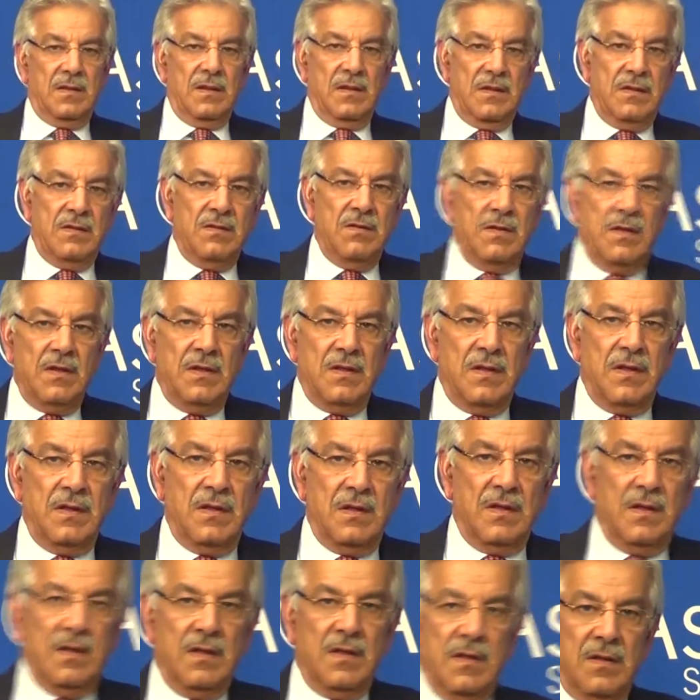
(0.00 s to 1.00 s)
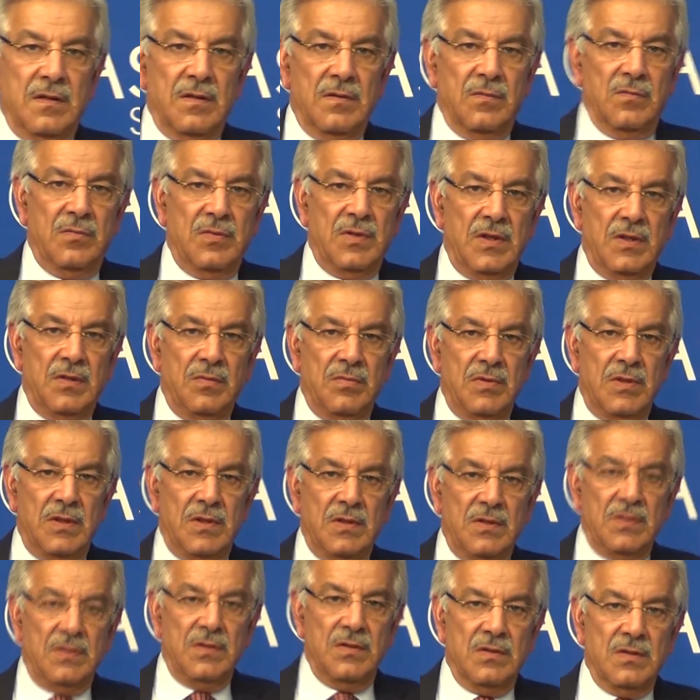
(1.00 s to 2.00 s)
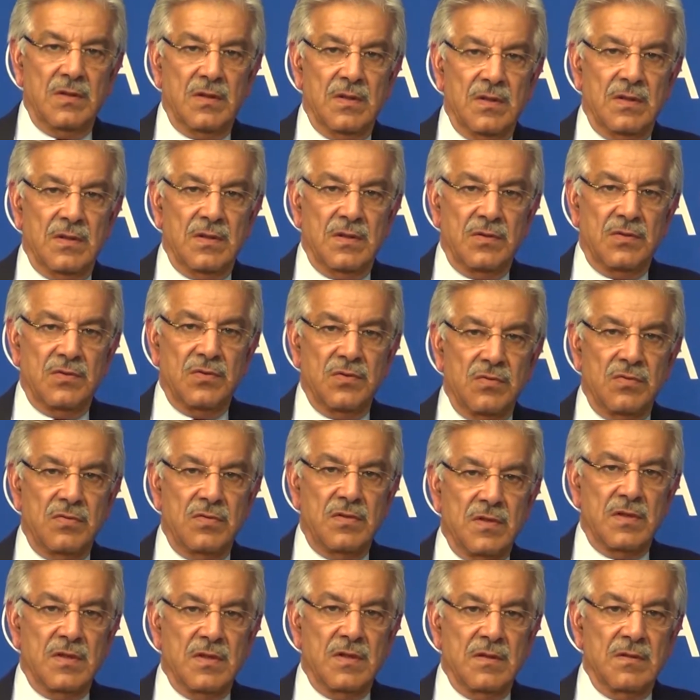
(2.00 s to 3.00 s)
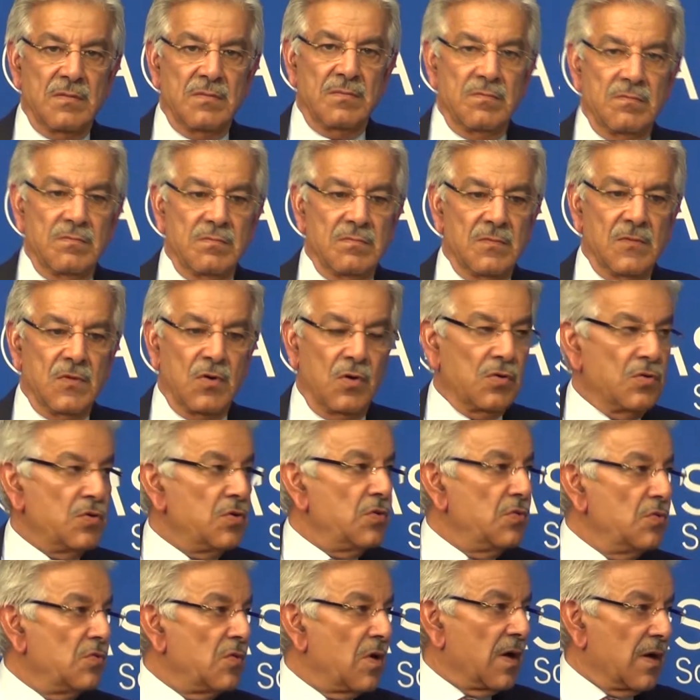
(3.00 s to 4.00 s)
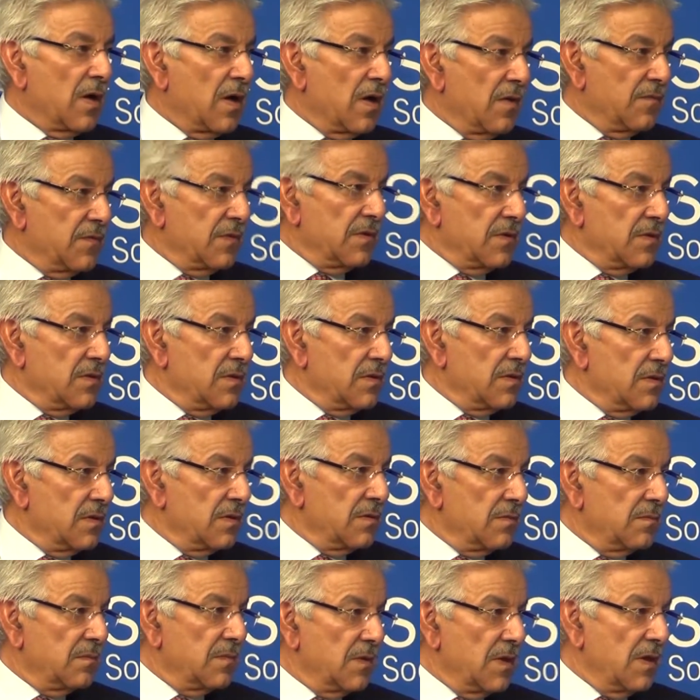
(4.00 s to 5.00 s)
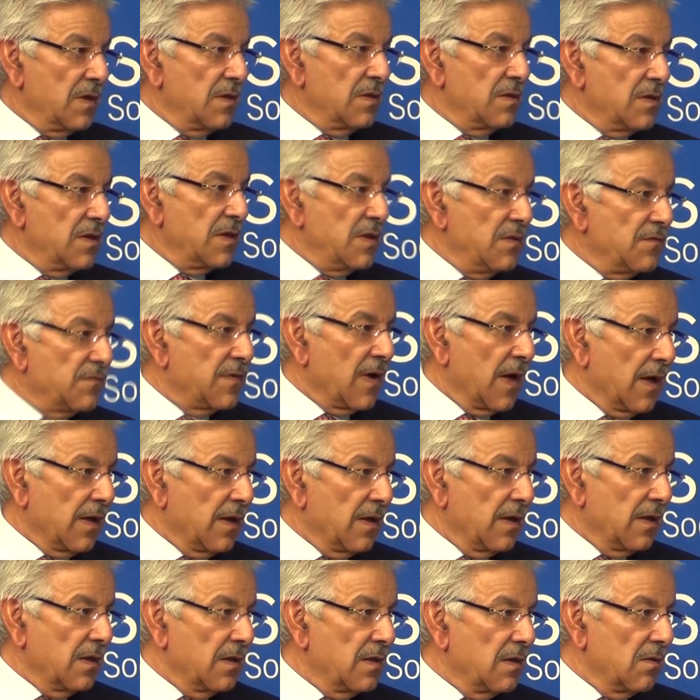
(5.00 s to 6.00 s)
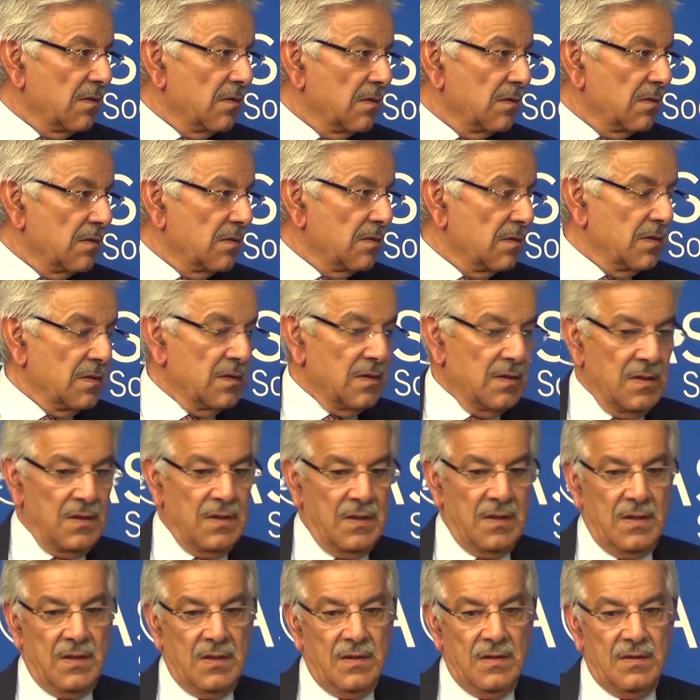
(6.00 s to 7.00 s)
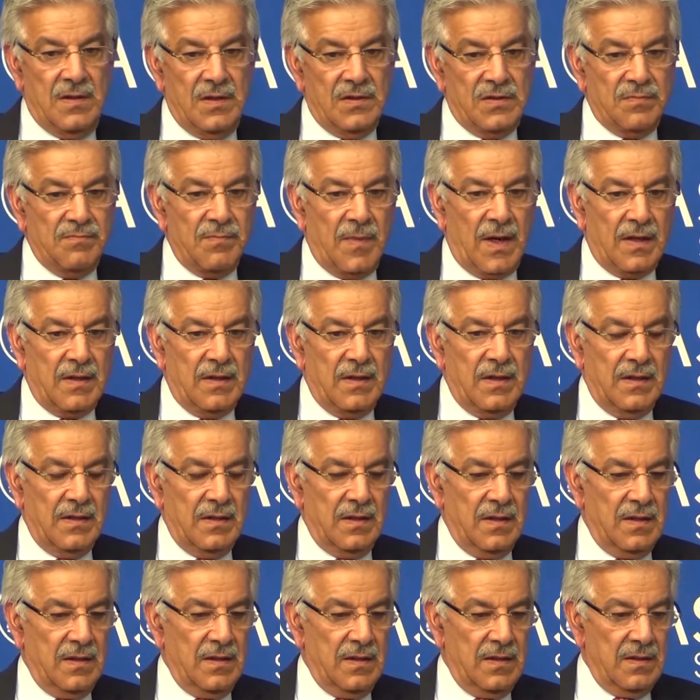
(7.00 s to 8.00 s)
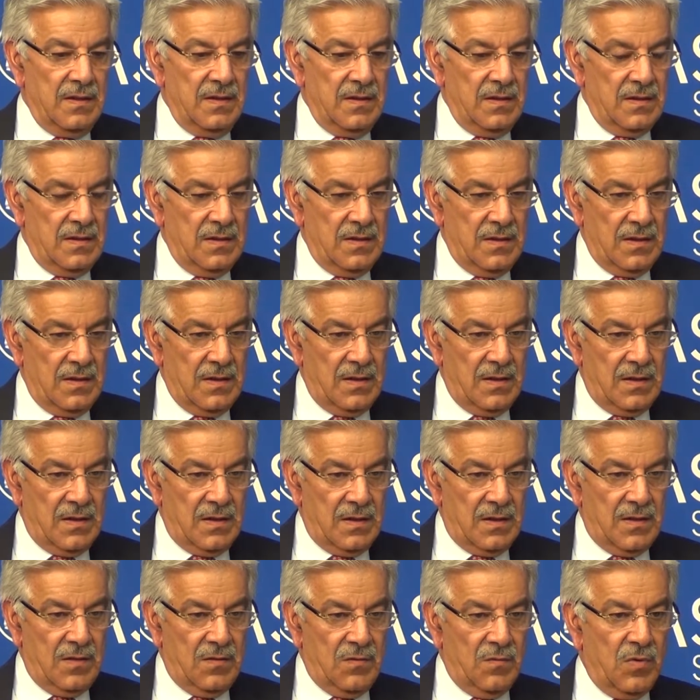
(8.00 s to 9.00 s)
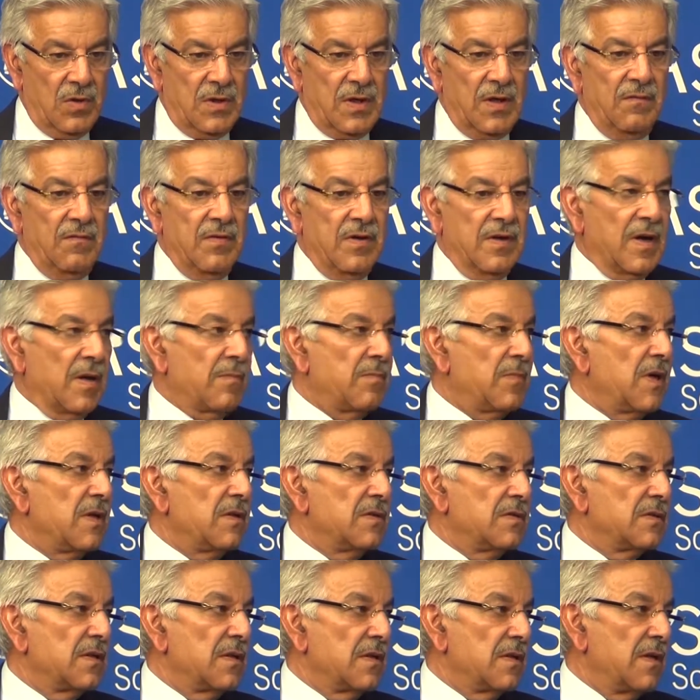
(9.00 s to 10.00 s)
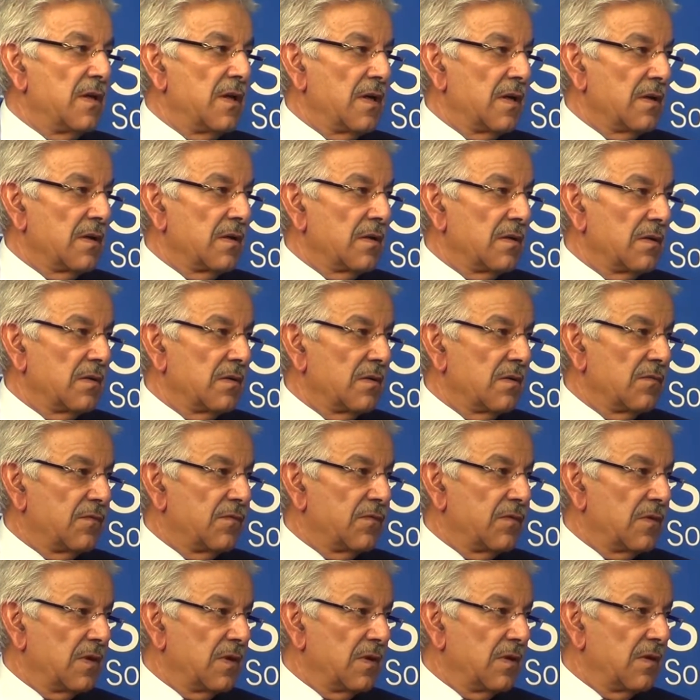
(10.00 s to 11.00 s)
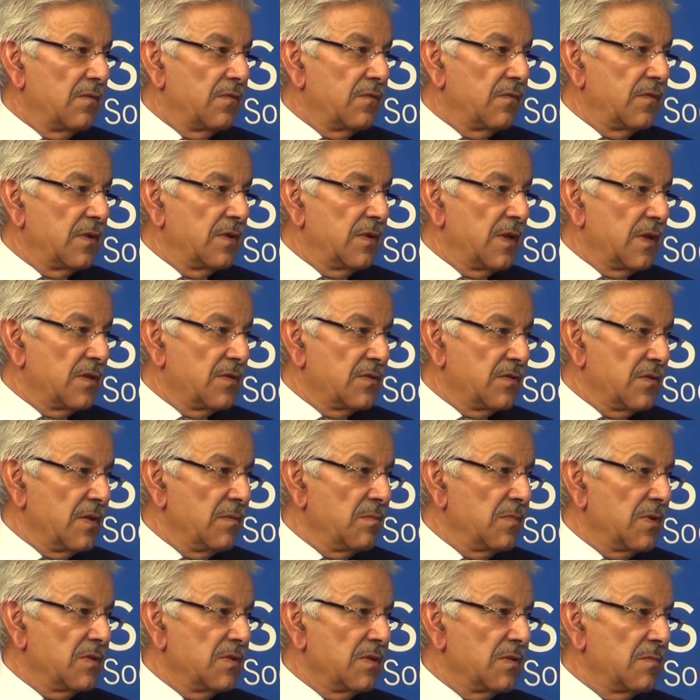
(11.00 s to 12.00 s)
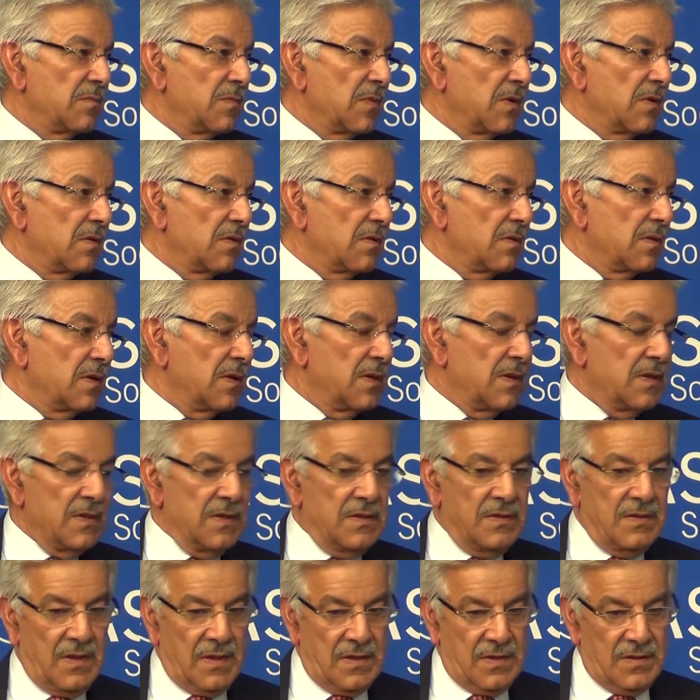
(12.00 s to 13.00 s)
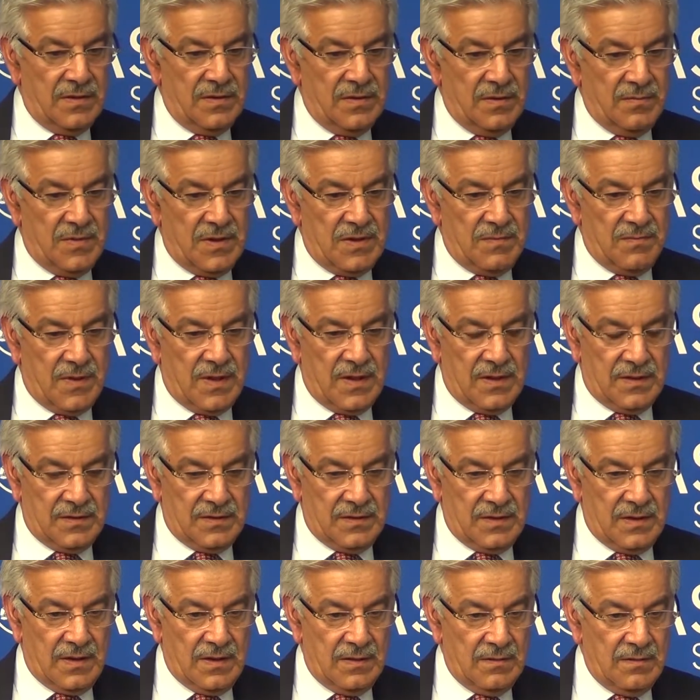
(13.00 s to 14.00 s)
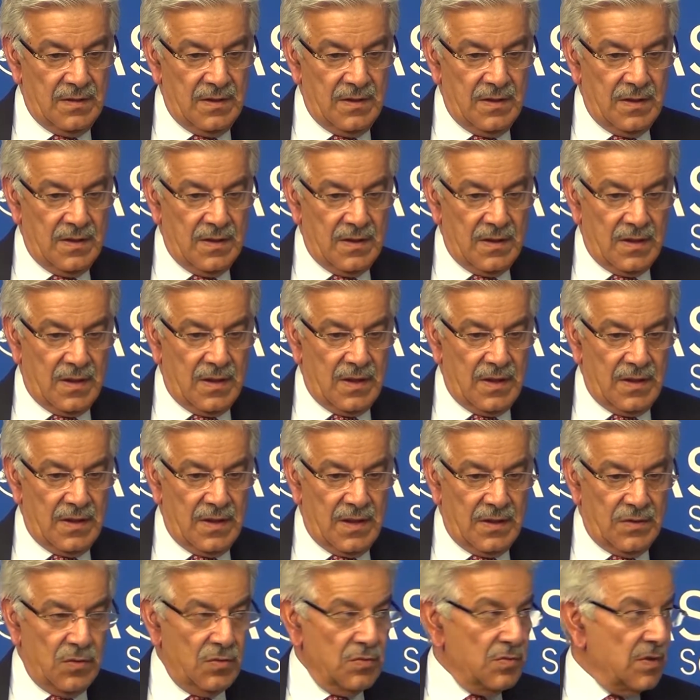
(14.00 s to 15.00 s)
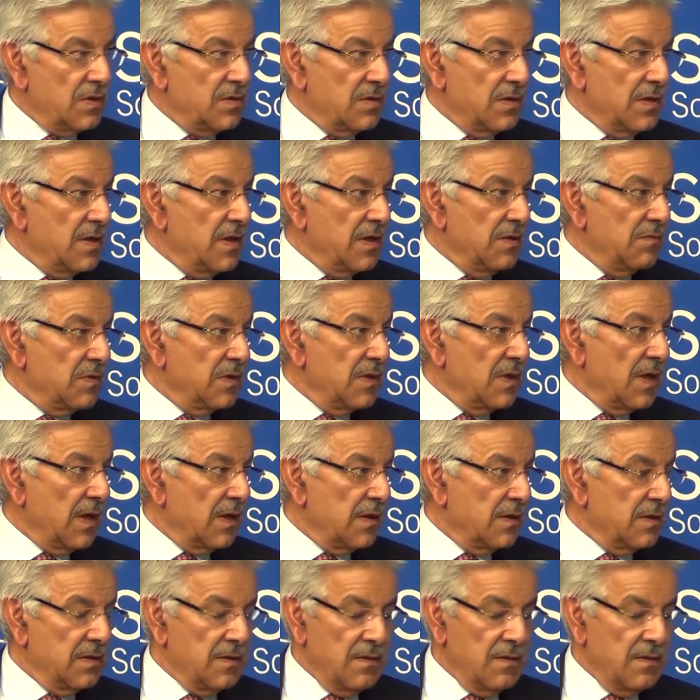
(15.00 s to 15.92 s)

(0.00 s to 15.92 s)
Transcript: agree. We should continue our efforts in defending, dismantling whatever remnants are there for the extremism or terrorism in Pakistan. I don't disagree with that.